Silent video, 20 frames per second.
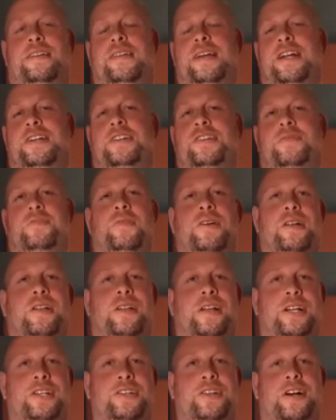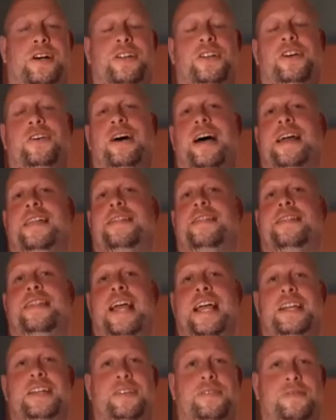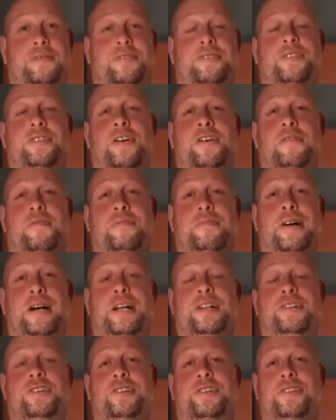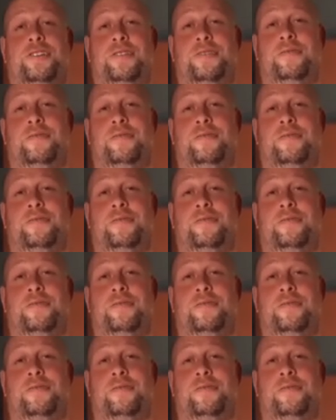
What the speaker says: I just want to let y'all know I thank you so much.